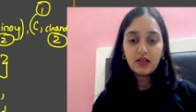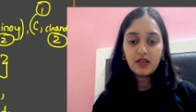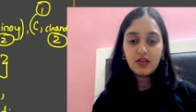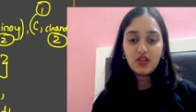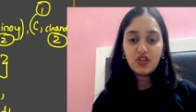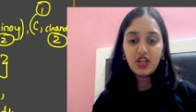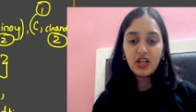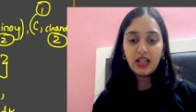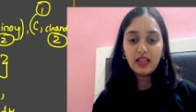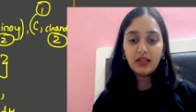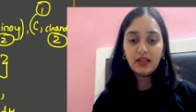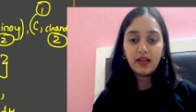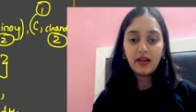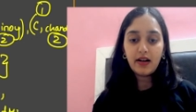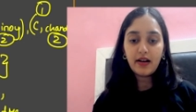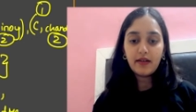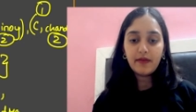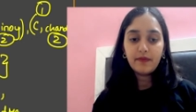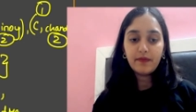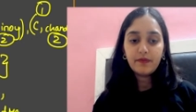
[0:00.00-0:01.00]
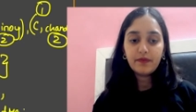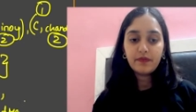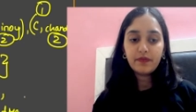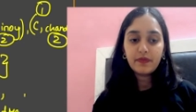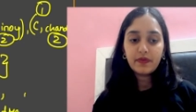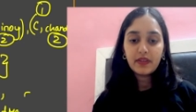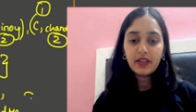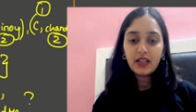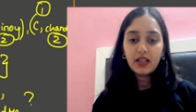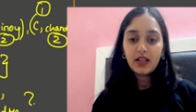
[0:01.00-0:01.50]
Chandra.
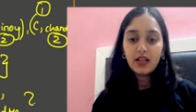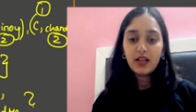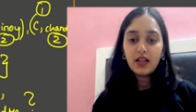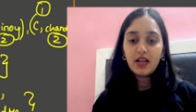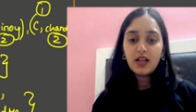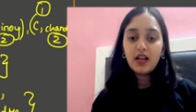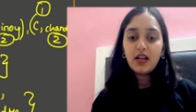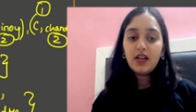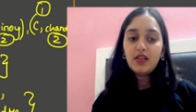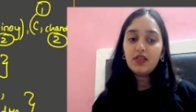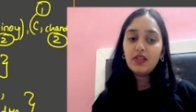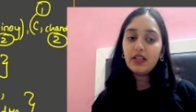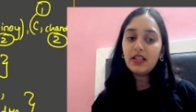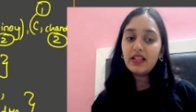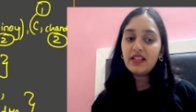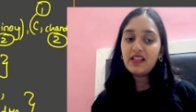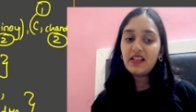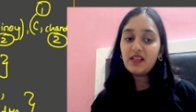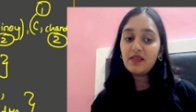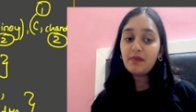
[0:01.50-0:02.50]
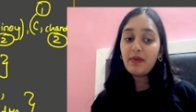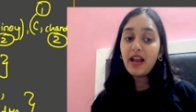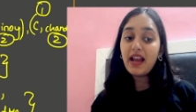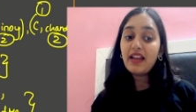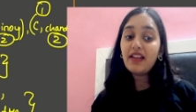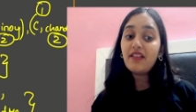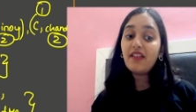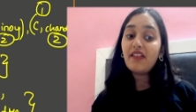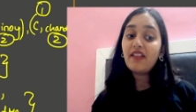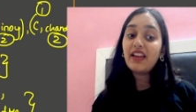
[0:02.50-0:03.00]
So, this is
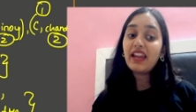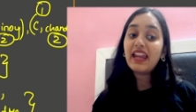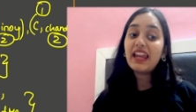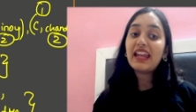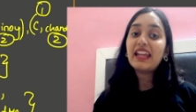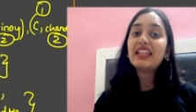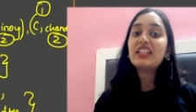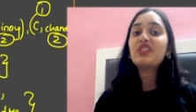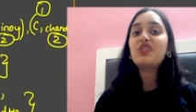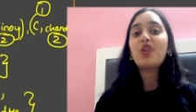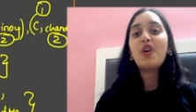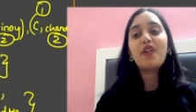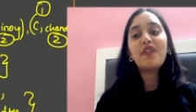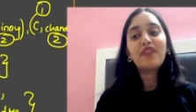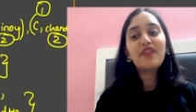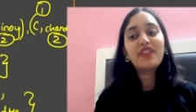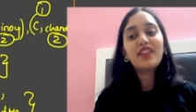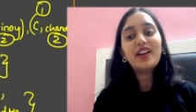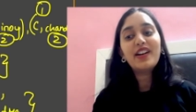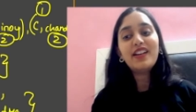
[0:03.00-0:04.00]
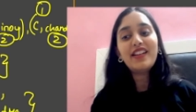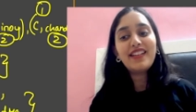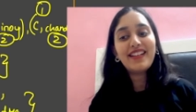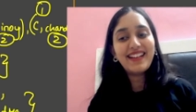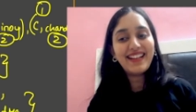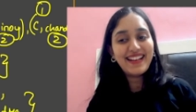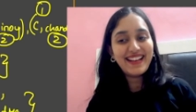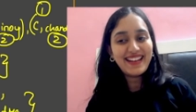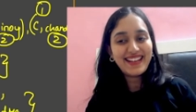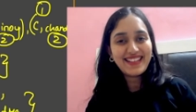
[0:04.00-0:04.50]
my range of the
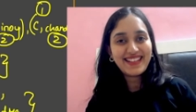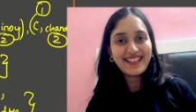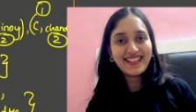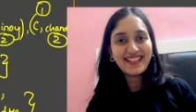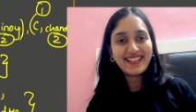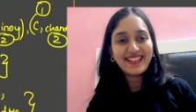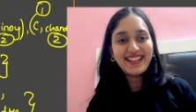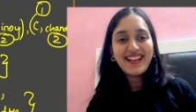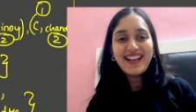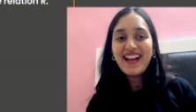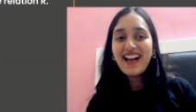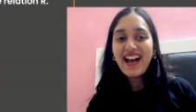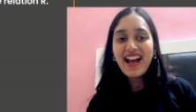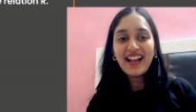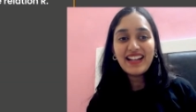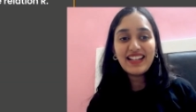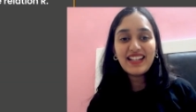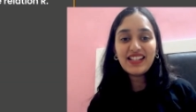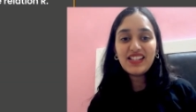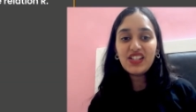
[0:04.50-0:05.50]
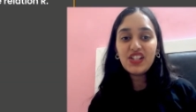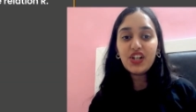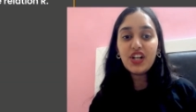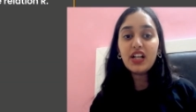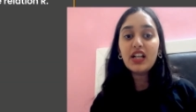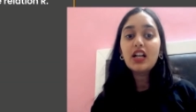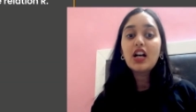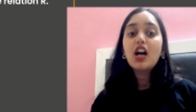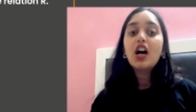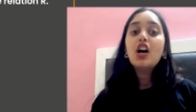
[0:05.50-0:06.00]
relation. Understood?
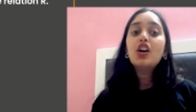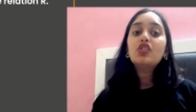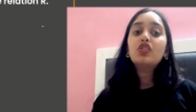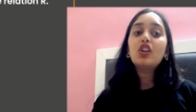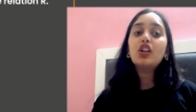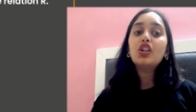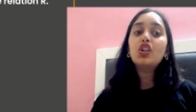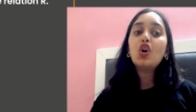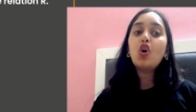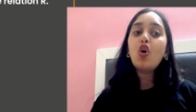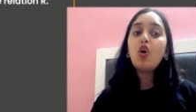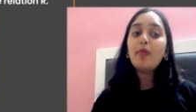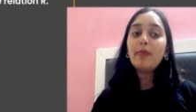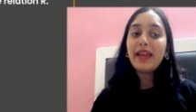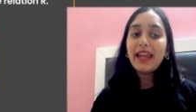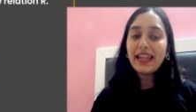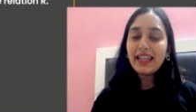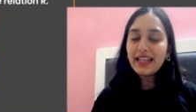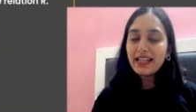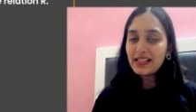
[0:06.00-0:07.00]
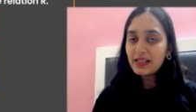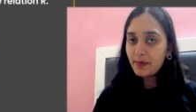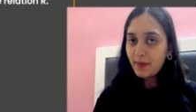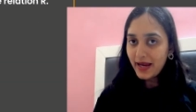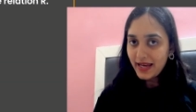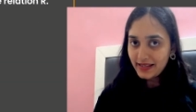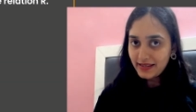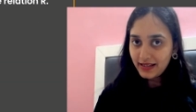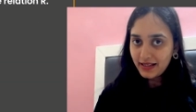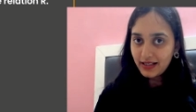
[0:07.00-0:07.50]
So, domain is
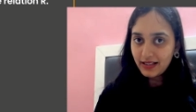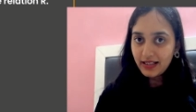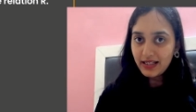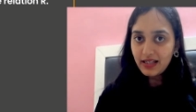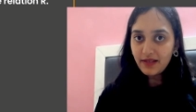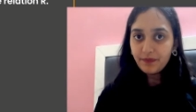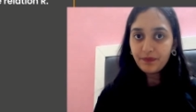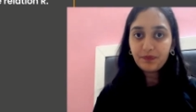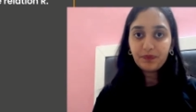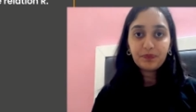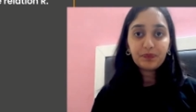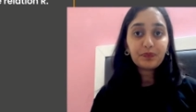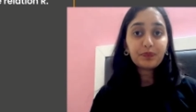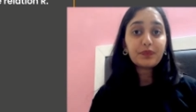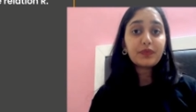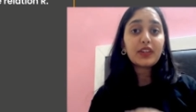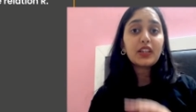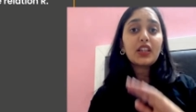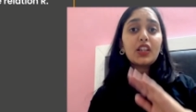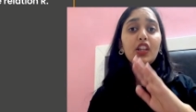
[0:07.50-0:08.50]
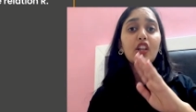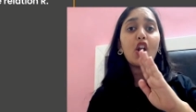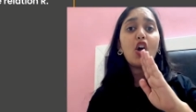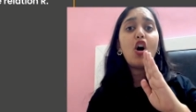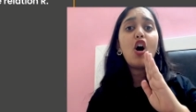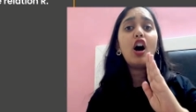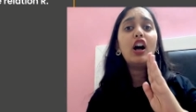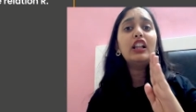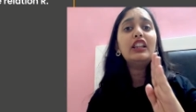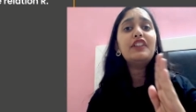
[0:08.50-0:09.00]
basically
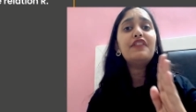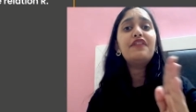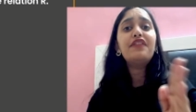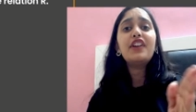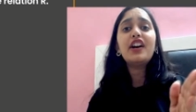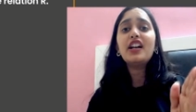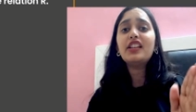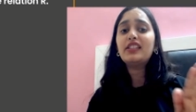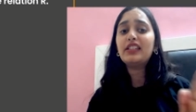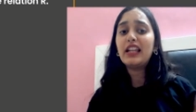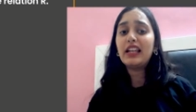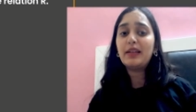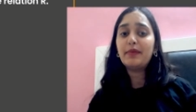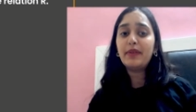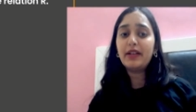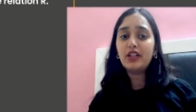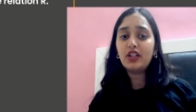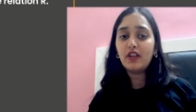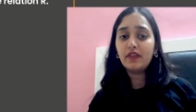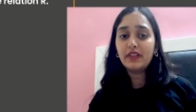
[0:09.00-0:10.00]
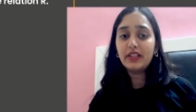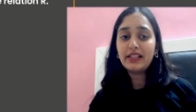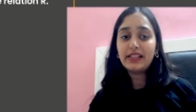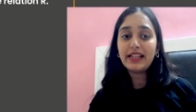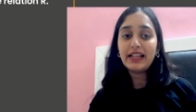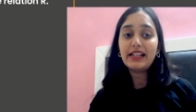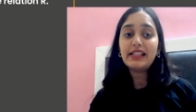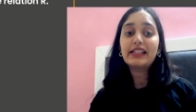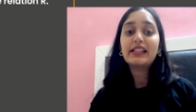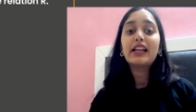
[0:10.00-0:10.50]
all the first element of the
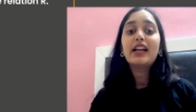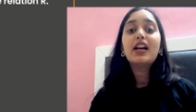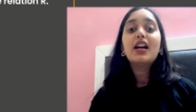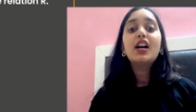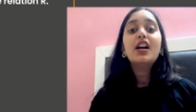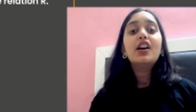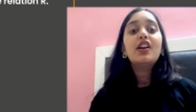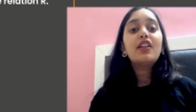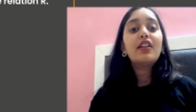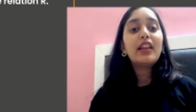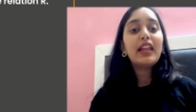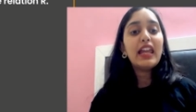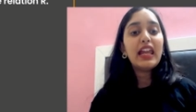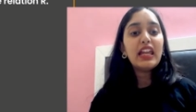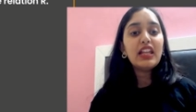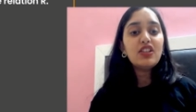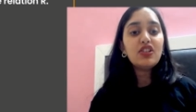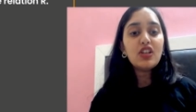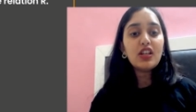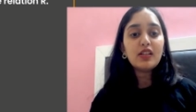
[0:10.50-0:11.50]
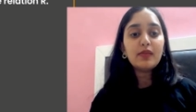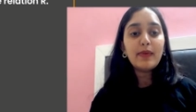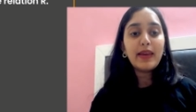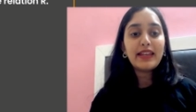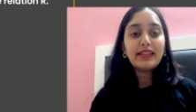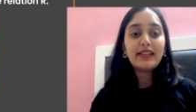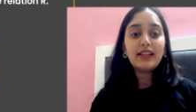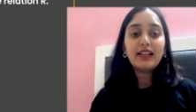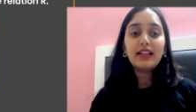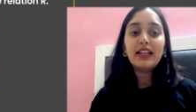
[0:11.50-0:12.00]
sets. Range is
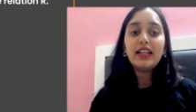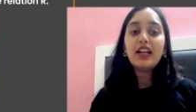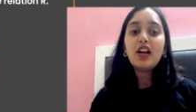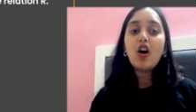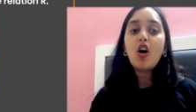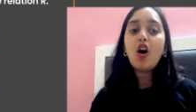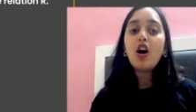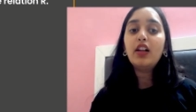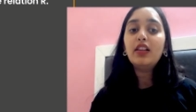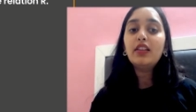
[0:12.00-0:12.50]
basically all